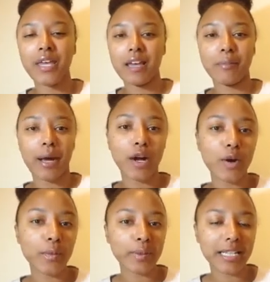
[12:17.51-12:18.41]
in my
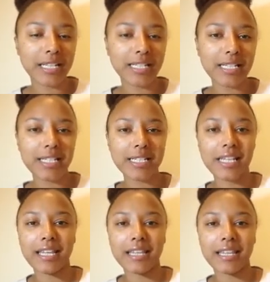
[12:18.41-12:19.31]
own places,
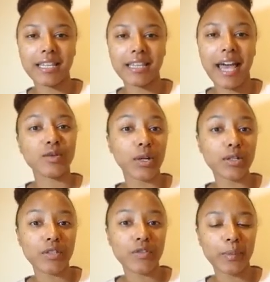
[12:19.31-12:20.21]
and that just
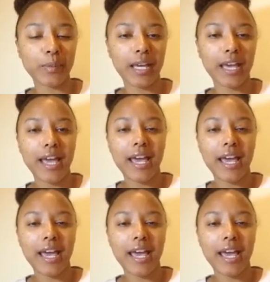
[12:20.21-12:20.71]
works for me.